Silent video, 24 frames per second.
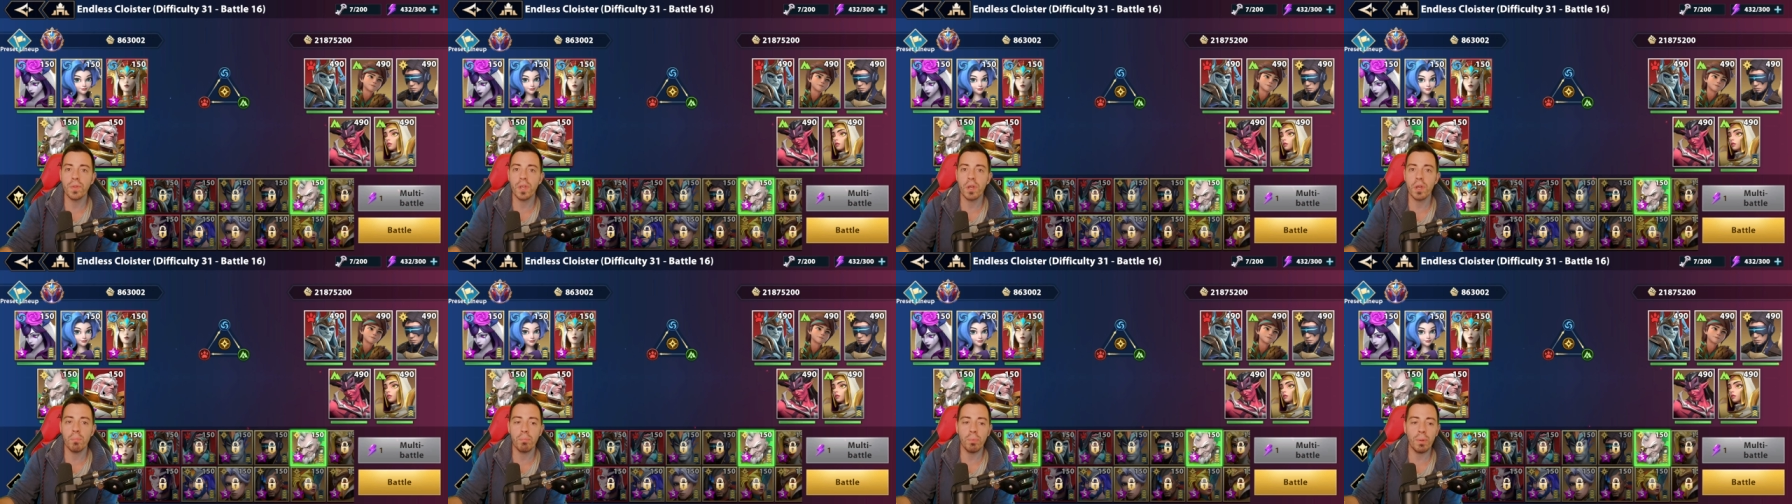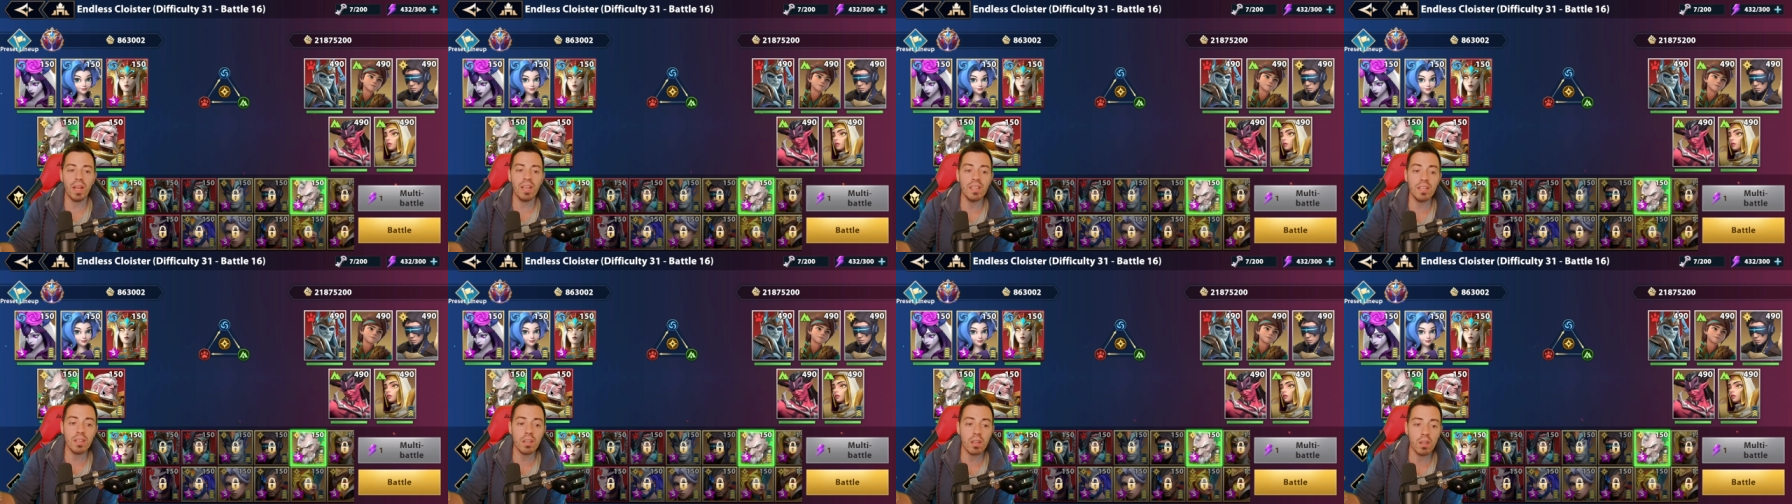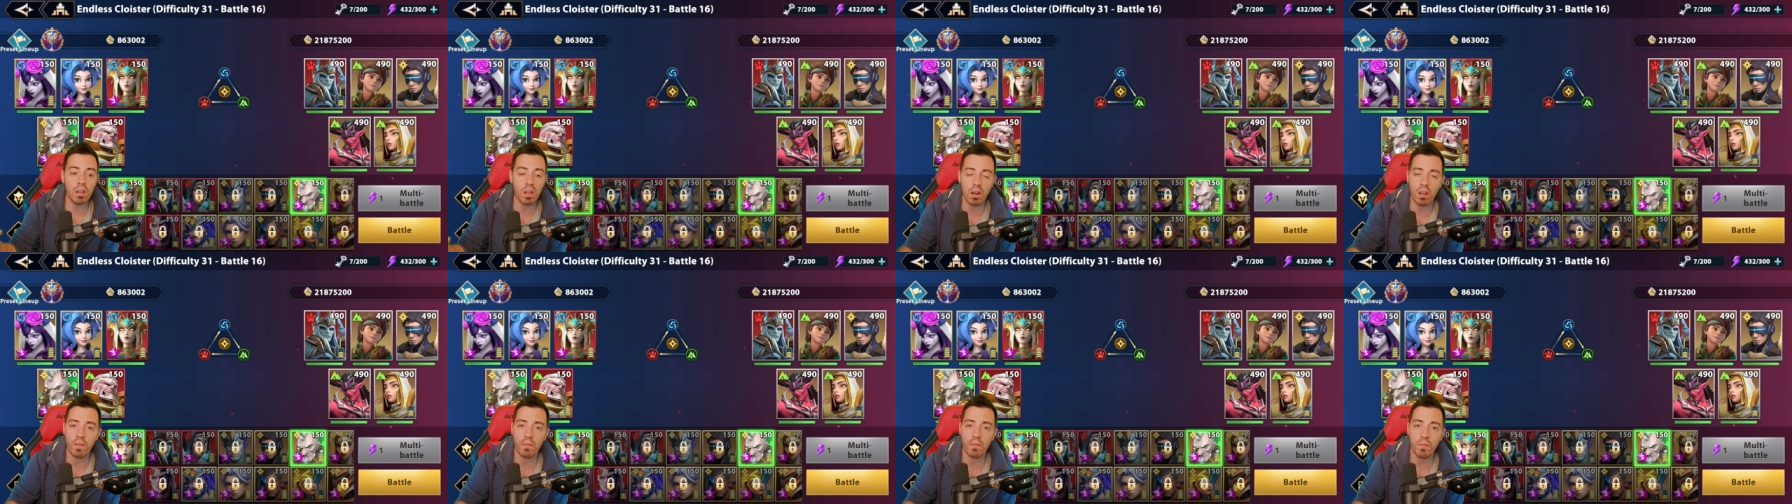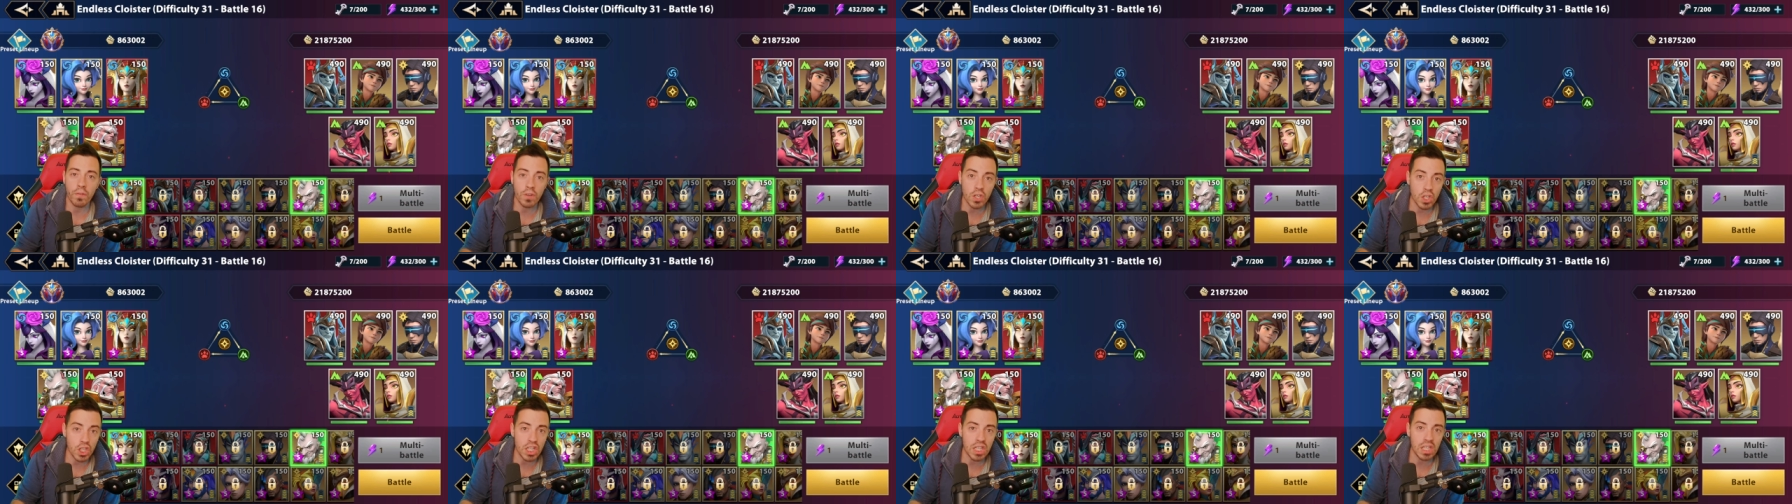applying a lot
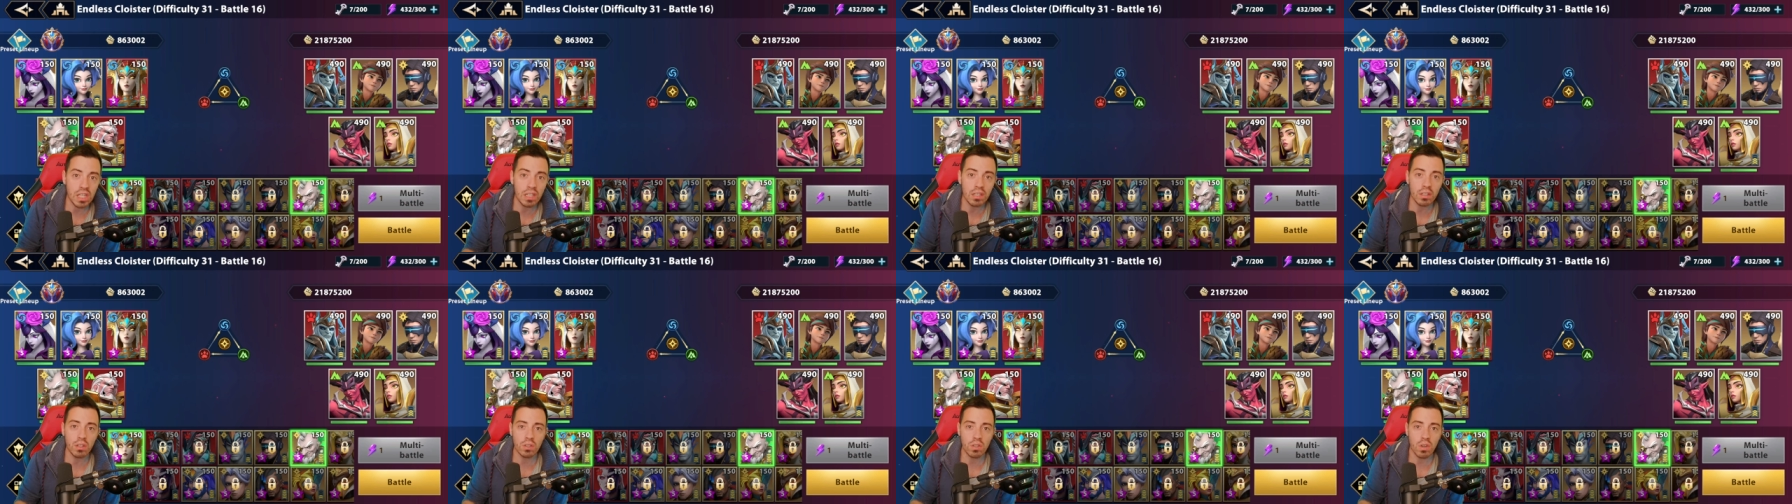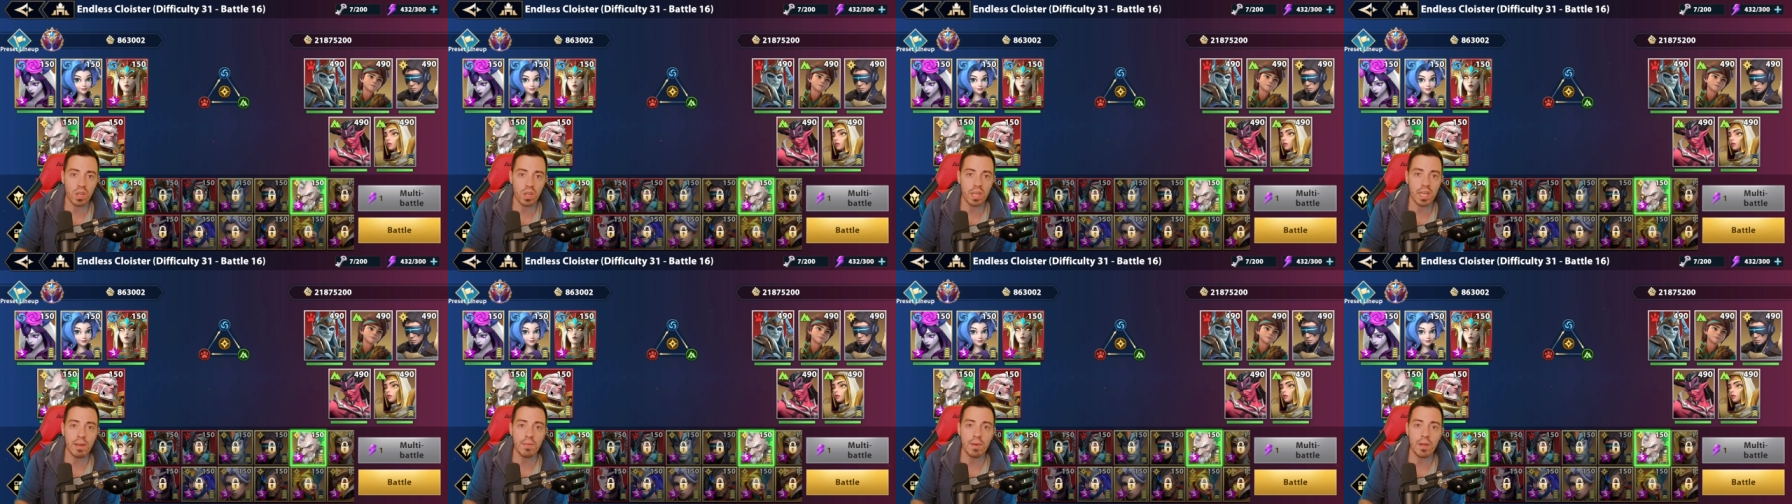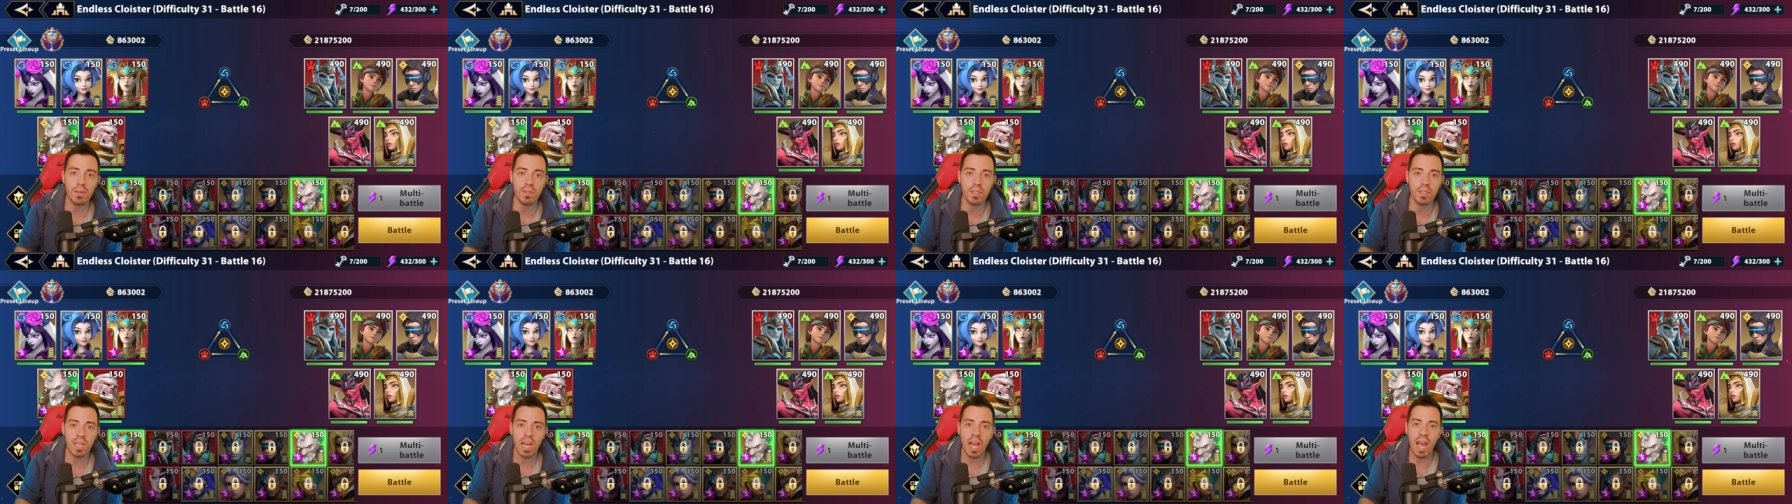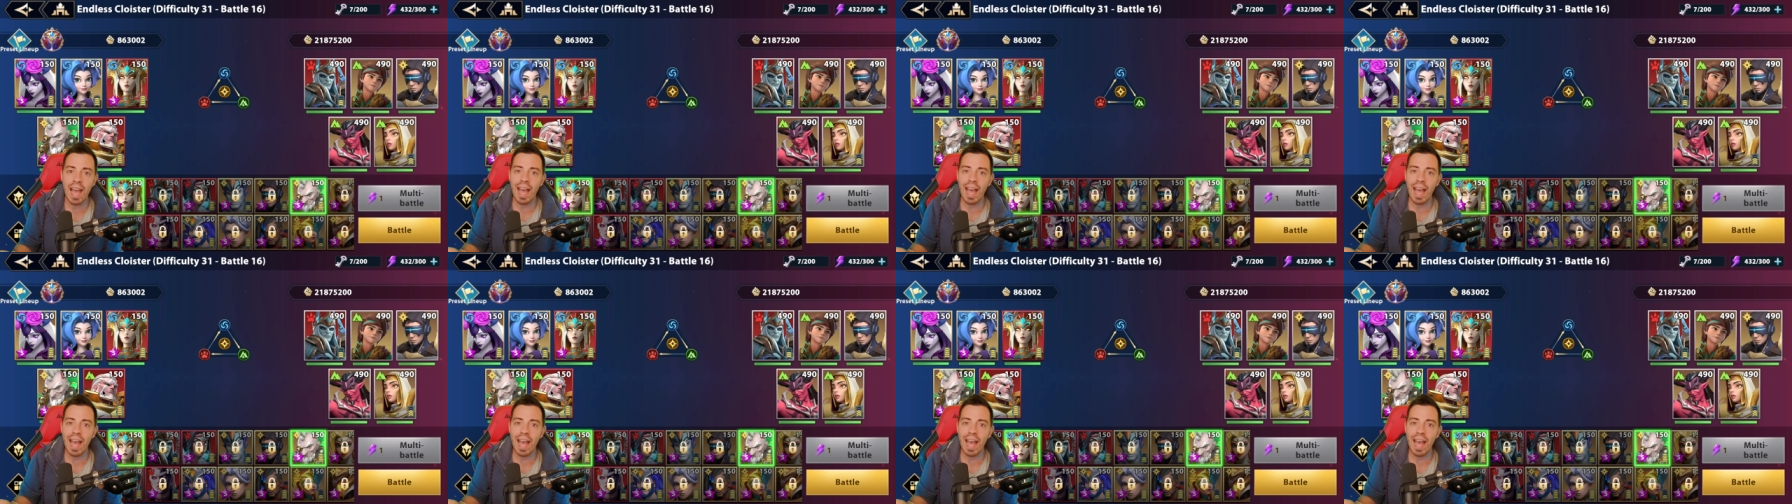of shield on your heroes